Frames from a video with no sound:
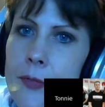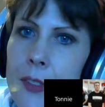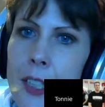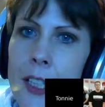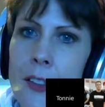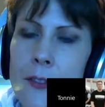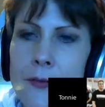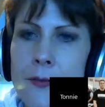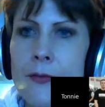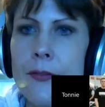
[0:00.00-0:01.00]
Yeah.
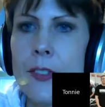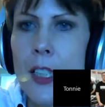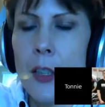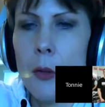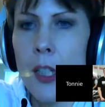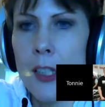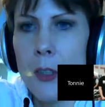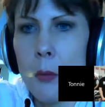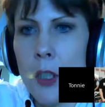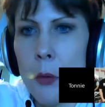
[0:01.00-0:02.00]
Well, at
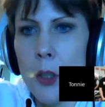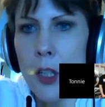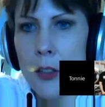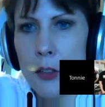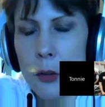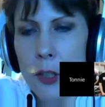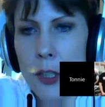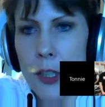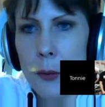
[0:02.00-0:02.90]
least we know we're not screwing it up that